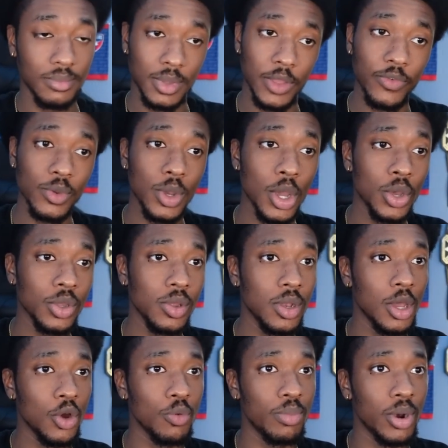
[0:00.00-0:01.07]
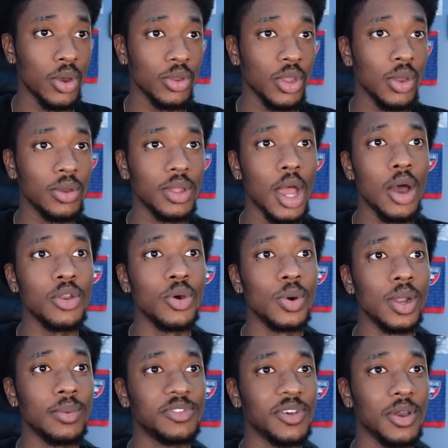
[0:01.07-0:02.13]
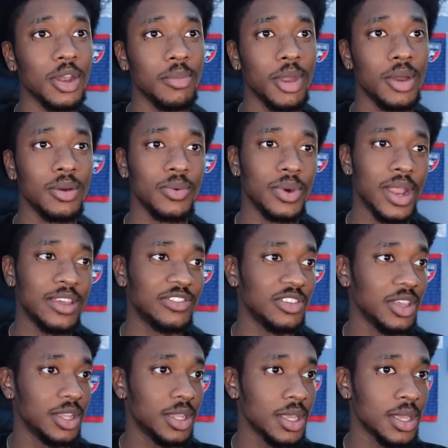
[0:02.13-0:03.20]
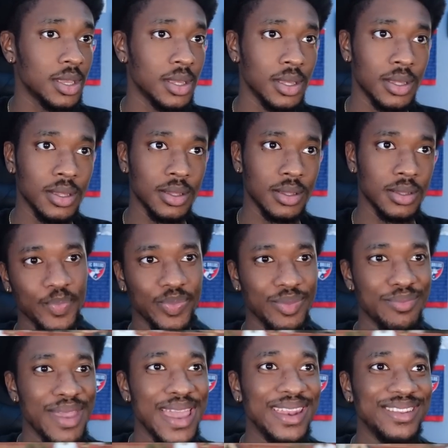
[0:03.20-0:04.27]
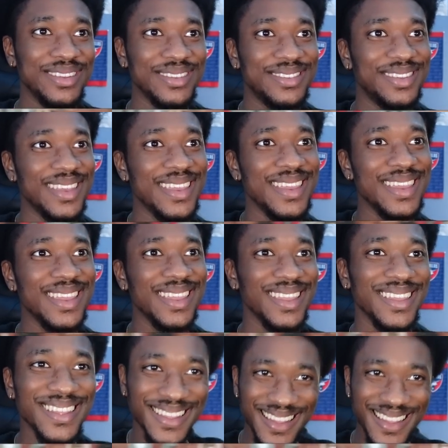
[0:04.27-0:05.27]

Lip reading: If you know, you know, bro. Y'all know what I'm talking about when I said that. Manager T.